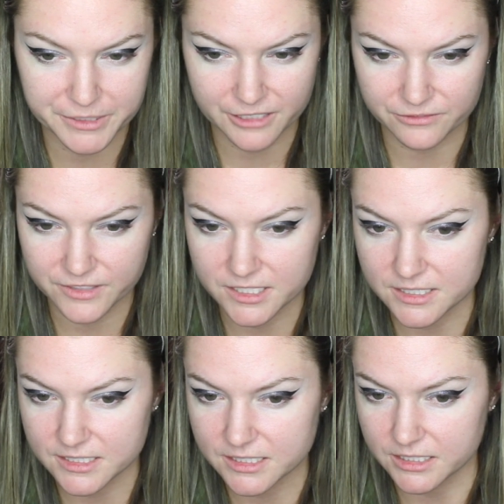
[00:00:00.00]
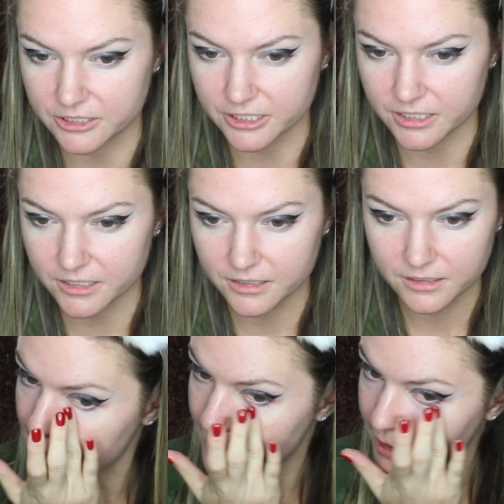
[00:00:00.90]
bit of concealer
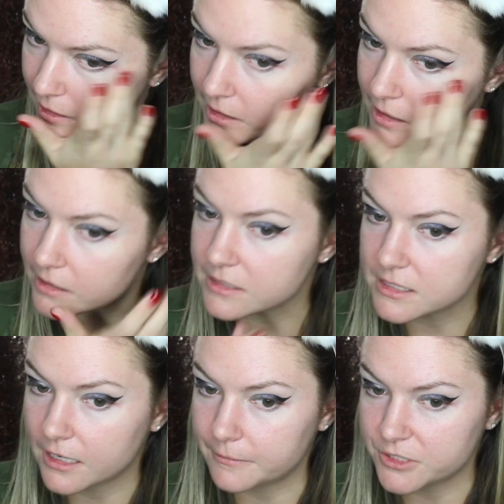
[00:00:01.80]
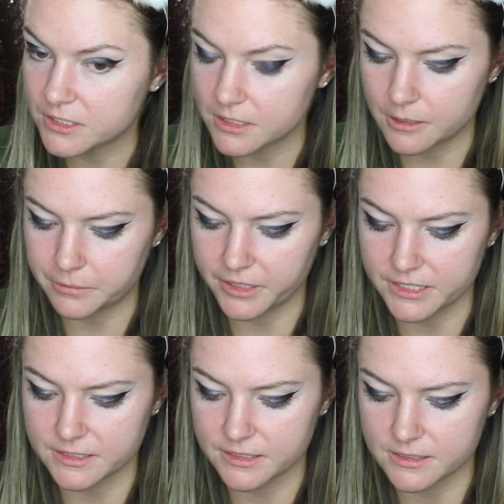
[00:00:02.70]
and I'm just gonna
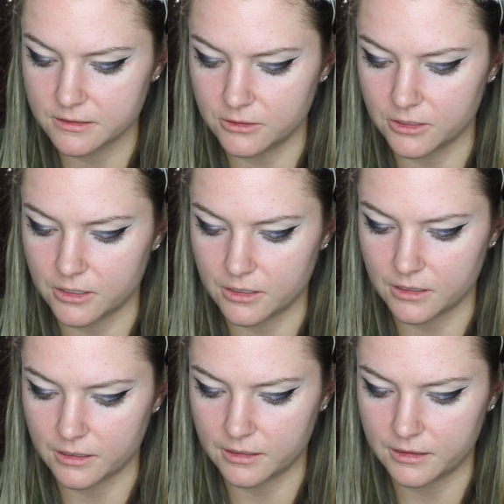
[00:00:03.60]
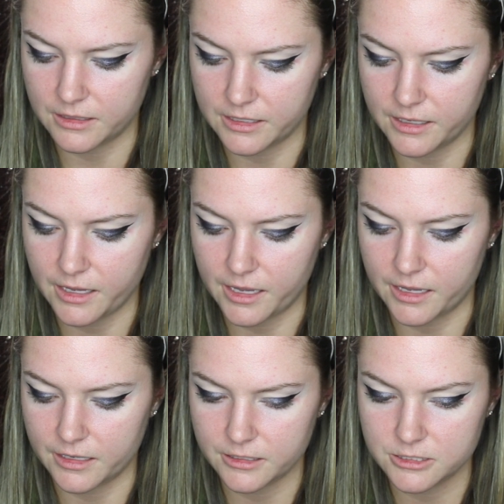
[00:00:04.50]
place this along the
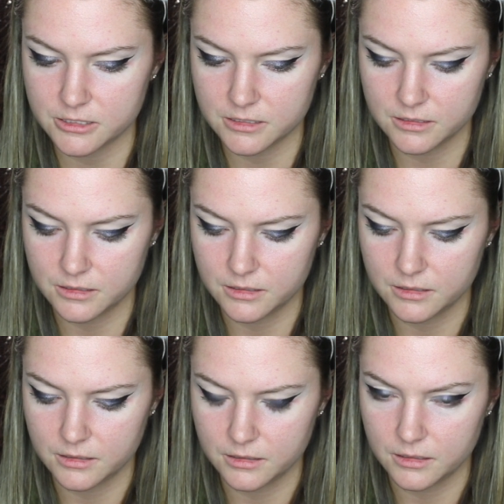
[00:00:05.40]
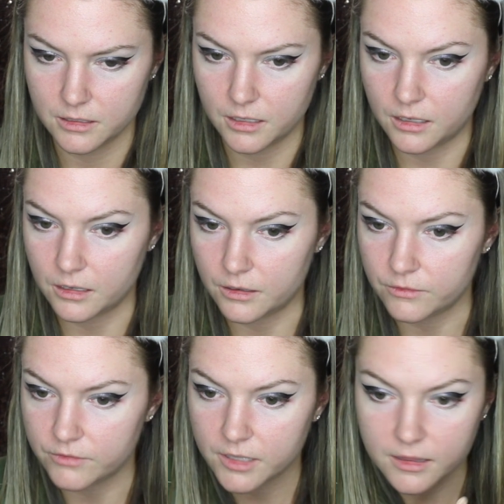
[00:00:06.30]
edge
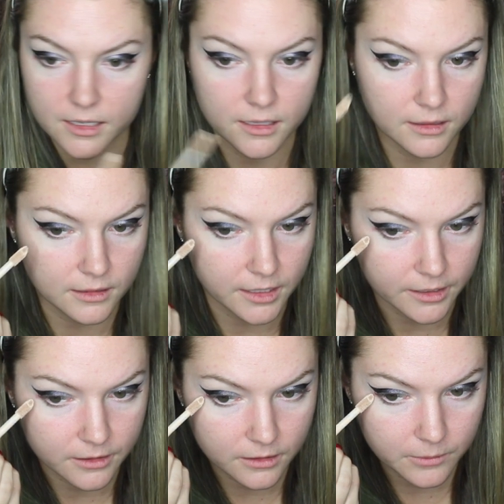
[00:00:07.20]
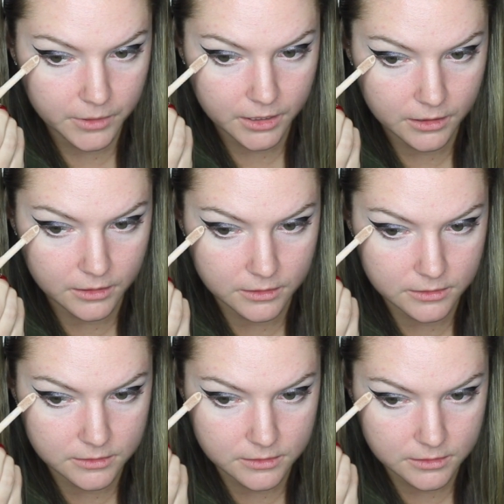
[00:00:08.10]
of that liner
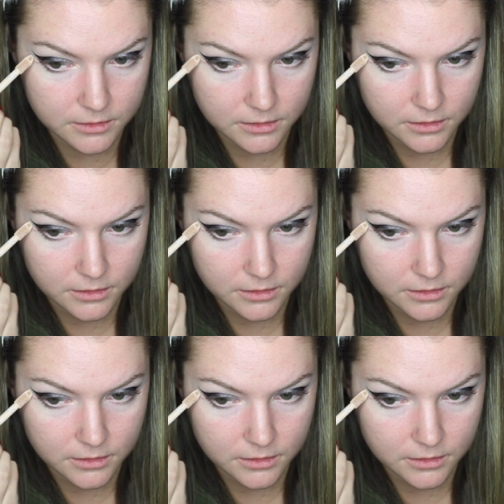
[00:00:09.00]
because